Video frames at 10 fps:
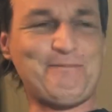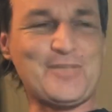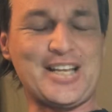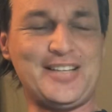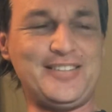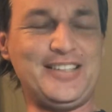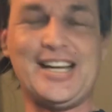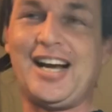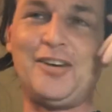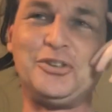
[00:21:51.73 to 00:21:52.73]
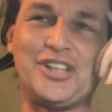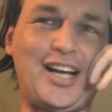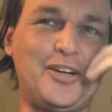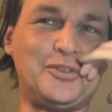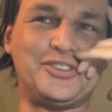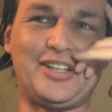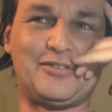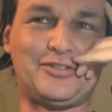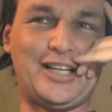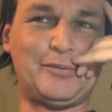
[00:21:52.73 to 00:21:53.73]
And yeah, I was
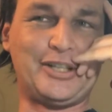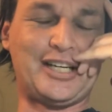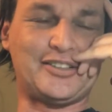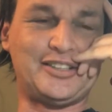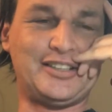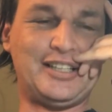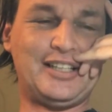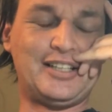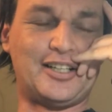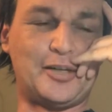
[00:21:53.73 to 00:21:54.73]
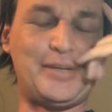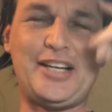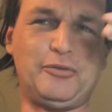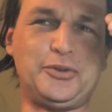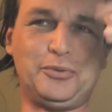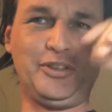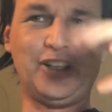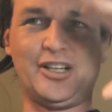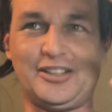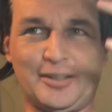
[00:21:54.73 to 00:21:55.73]
left flabbergasted. And it was really
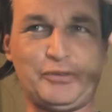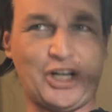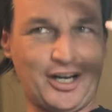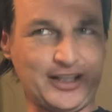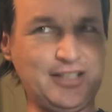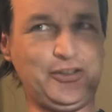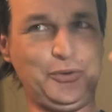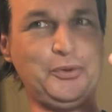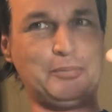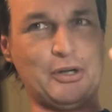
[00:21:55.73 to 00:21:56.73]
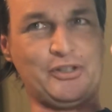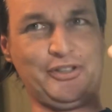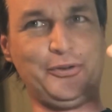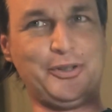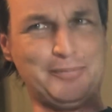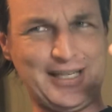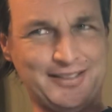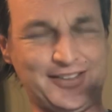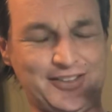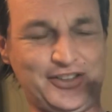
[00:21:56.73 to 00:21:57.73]
odd because I'm talking to the person who can make
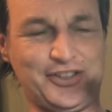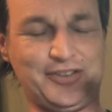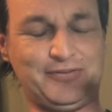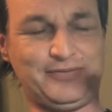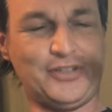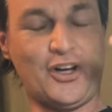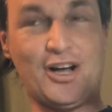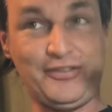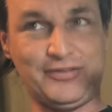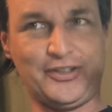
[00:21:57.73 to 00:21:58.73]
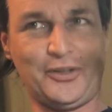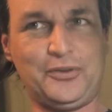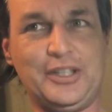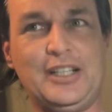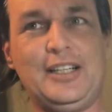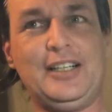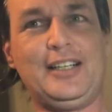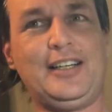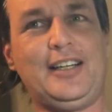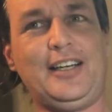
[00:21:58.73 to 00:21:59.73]
the decision on the phone.
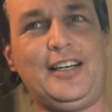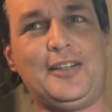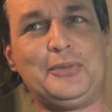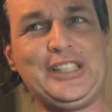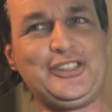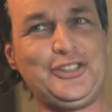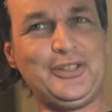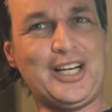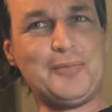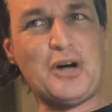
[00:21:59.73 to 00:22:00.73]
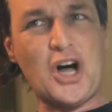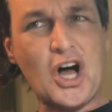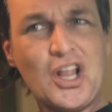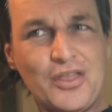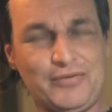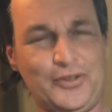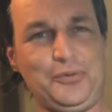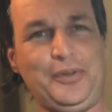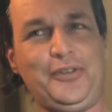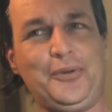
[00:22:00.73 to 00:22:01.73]
And I'm like, dude, I'm on the
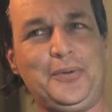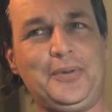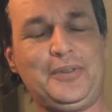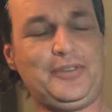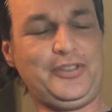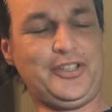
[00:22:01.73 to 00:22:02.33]
phone with you.